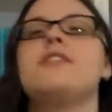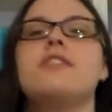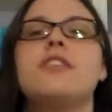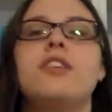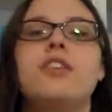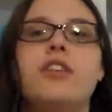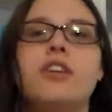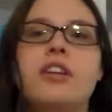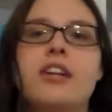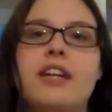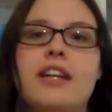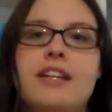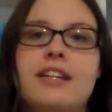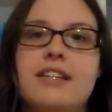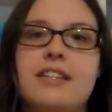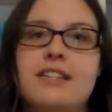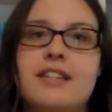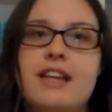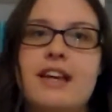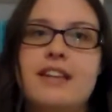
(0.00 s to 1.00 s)
Cinder
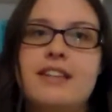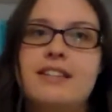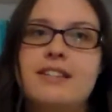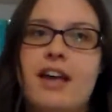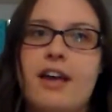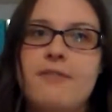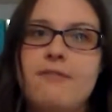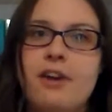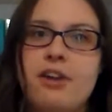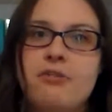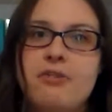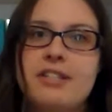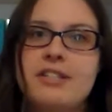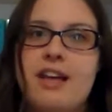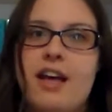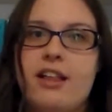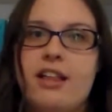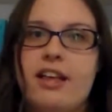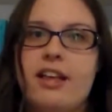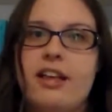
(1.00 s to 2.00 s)
is a sci-fi
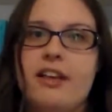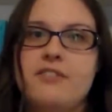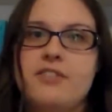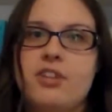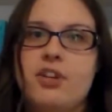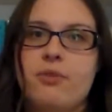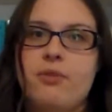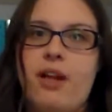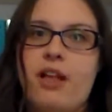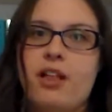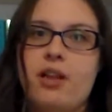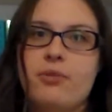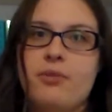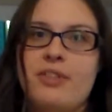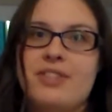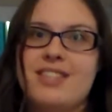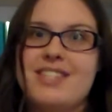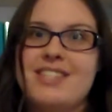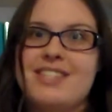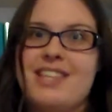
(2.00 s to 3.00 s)
retelling of Cinderella with